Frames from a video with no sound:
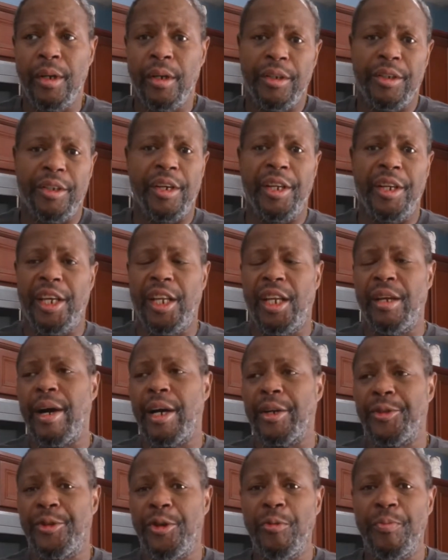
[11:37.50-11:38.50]
You're gonna get
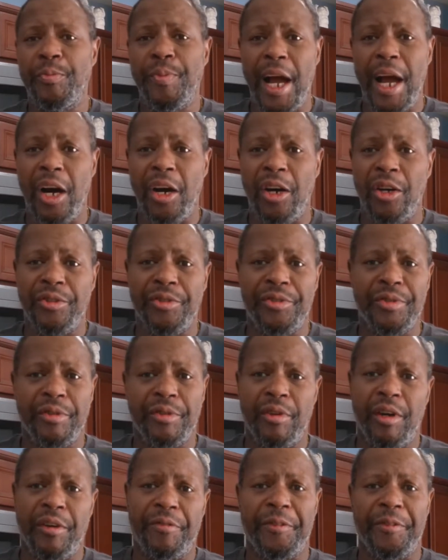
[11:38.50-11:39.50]
about 2 pounds for
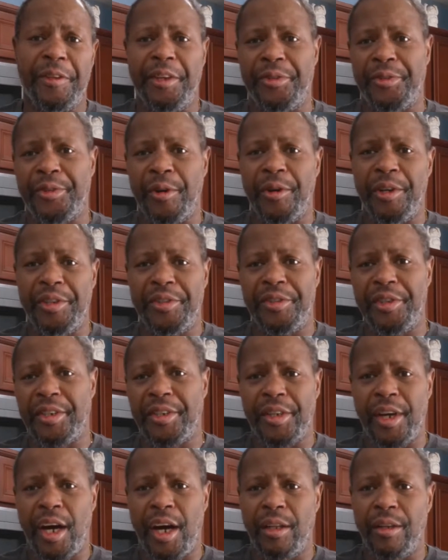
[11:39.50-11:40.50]
roughly
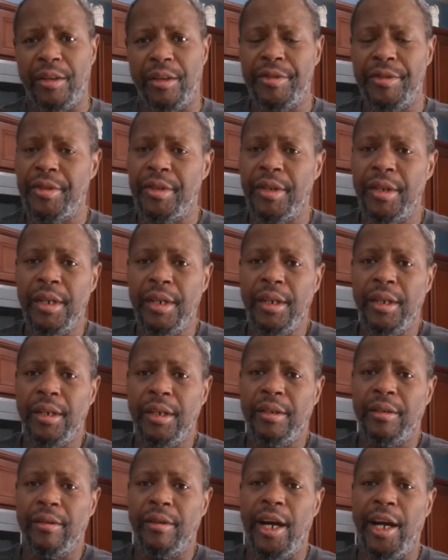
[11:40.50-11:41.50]
$36,
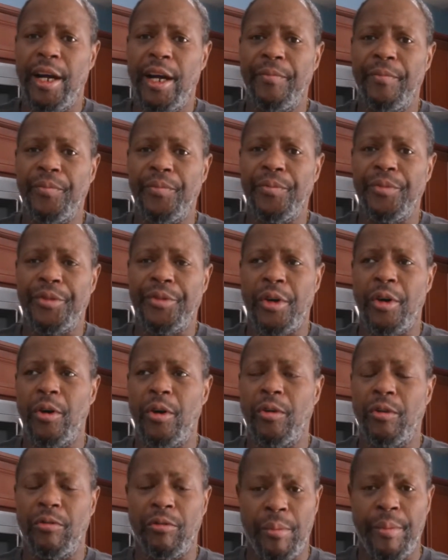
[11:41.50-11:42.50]
right? So
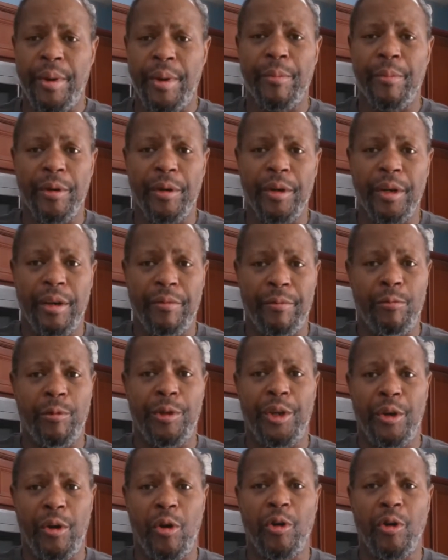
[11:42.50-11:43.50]
remember, when
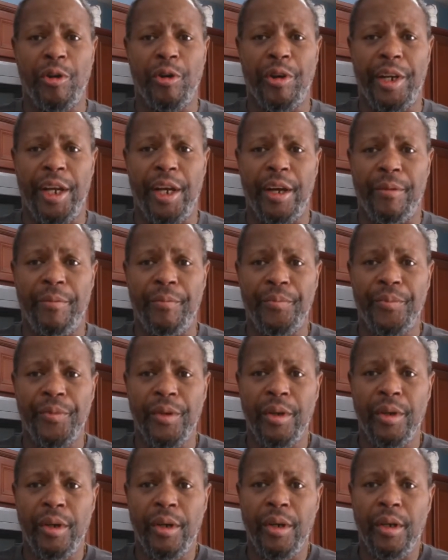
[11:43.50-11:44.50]
you're ordering it,
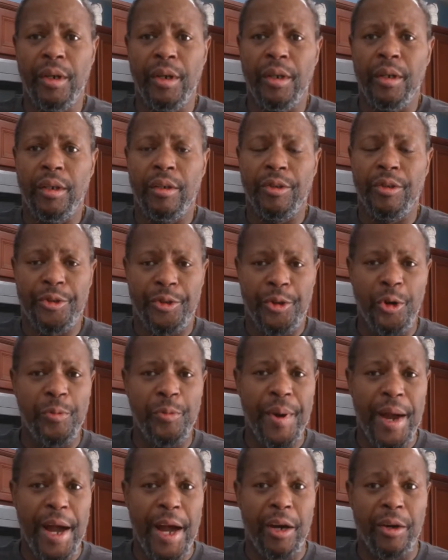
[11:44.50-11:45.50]
2
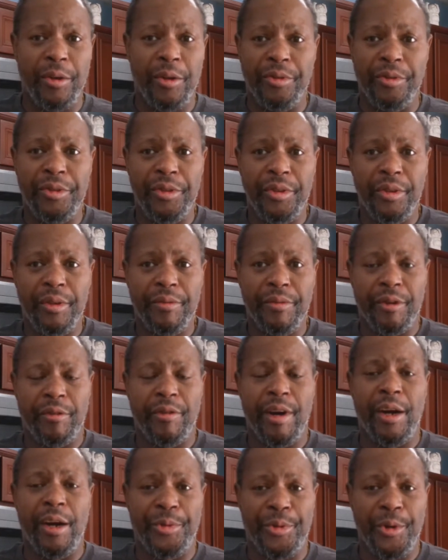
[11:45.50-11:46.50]
pounds for
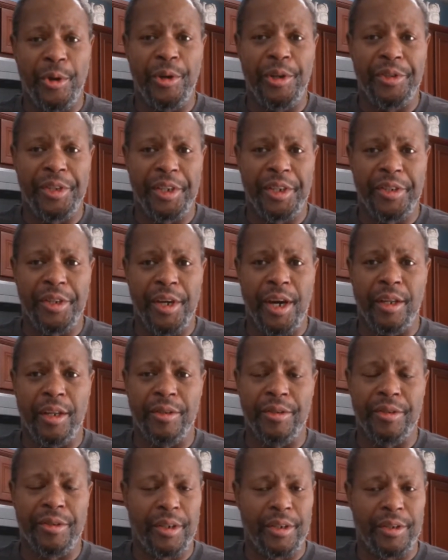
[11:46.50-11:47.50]
around $36.
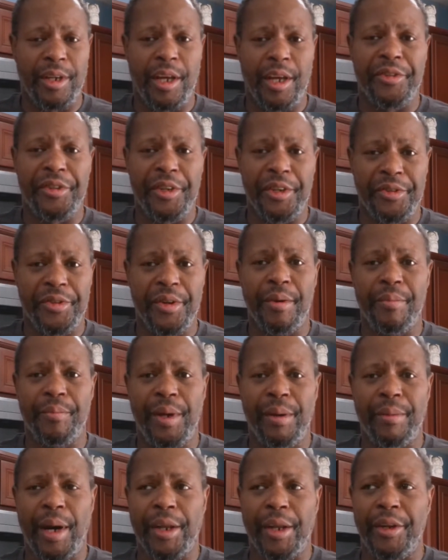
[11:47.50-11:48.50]
Because I see some
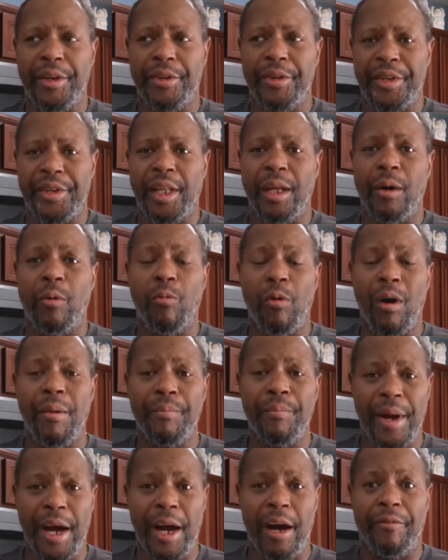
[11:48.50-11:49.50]
people out there selling 1
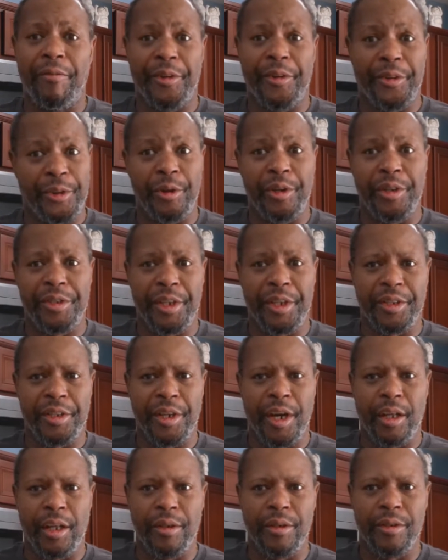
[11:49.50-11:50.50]
pound for
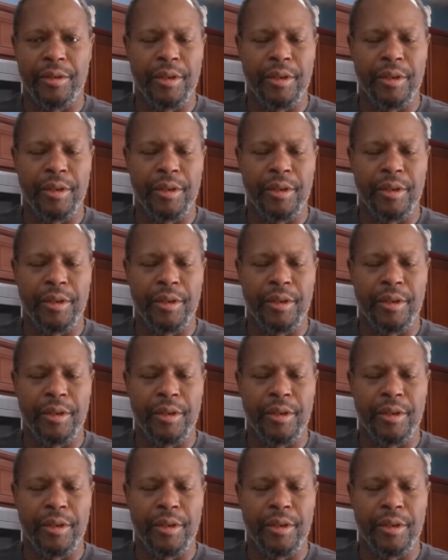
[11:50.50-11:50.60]
$36.